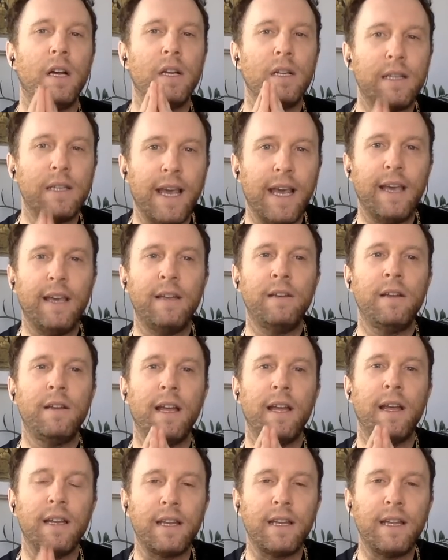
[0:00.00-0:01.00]

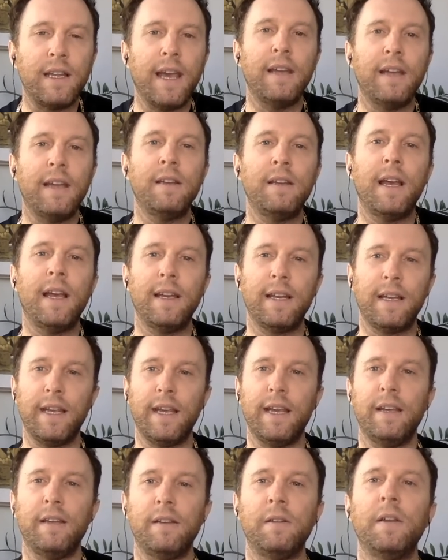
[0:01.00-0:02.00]
again and again and
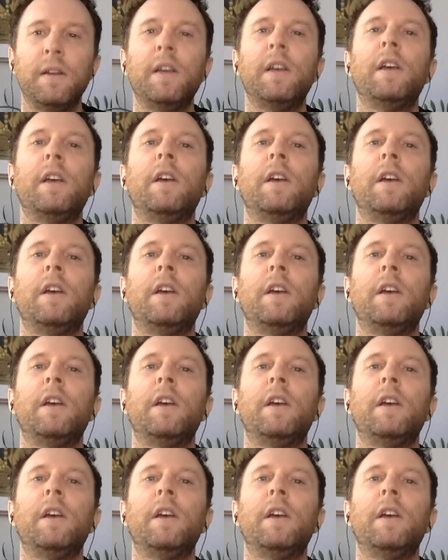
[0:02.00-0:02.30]
again,